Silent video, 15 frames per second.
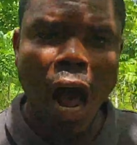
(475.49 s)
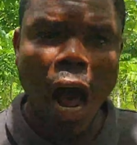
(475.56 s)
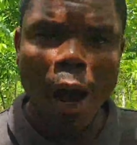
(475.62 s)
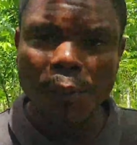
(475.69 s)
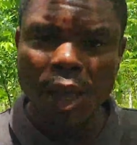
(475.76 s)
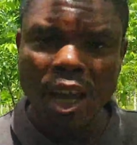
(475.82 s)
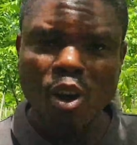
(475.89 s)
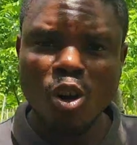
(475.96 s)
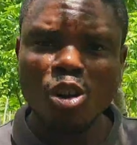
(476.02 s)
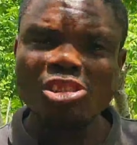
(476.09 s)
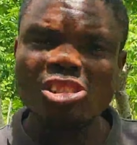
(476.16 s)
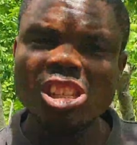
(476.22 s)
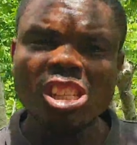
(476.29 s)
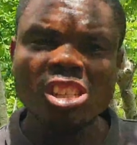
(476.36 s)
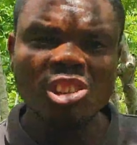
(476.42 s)
I'm
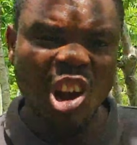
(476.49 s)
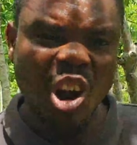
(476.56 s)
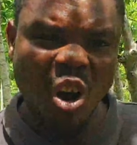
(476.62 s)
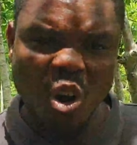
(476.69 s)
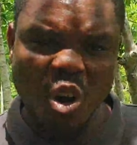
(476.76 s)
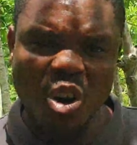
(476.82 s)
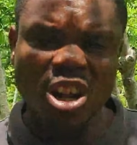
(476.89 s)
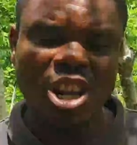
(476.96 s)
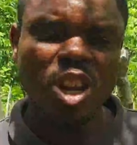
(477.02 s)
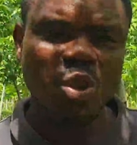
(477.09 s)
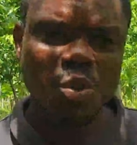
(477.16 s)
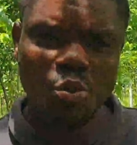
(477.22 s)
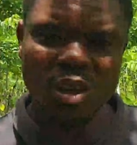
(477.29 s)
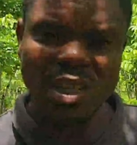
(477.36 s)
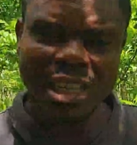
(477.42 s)
encouraging all the
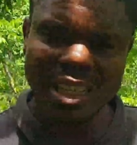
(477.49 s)
youth